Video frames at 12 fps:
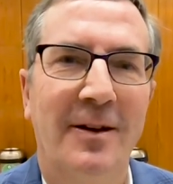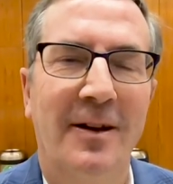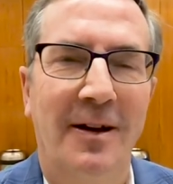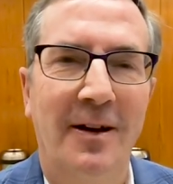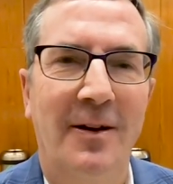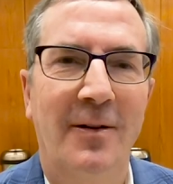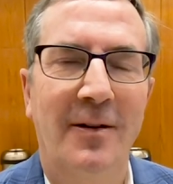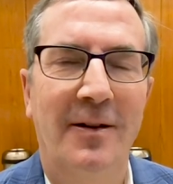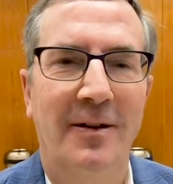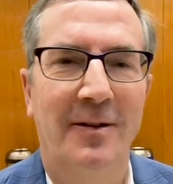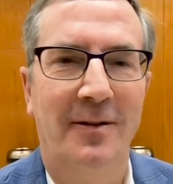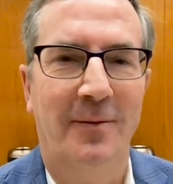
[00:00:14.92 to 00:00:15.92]
However,
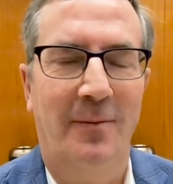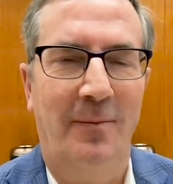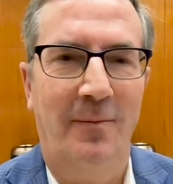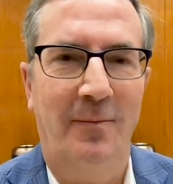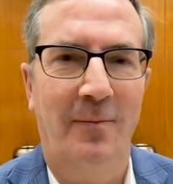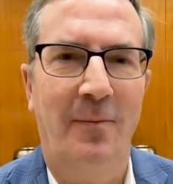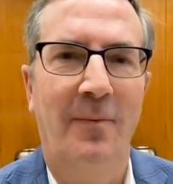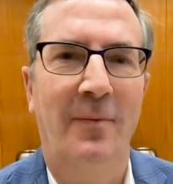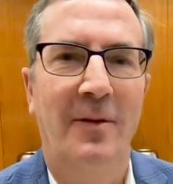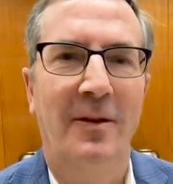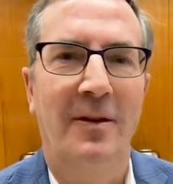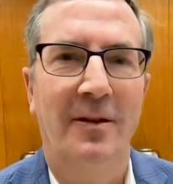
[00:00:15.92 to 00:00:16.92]
my question
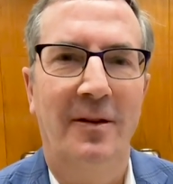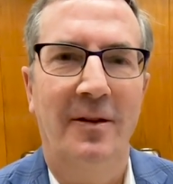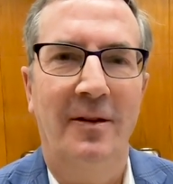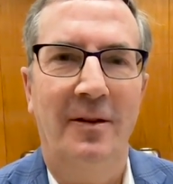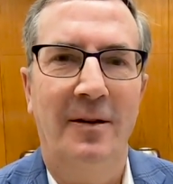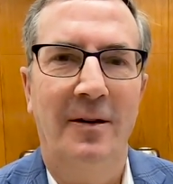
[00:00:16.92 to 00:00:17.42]
is, there